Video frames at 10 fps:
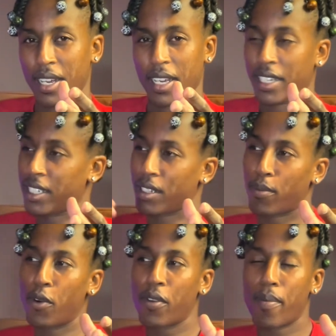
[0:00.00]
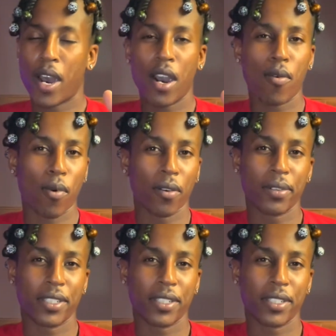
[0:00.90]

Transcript: Is this a movie bomb worth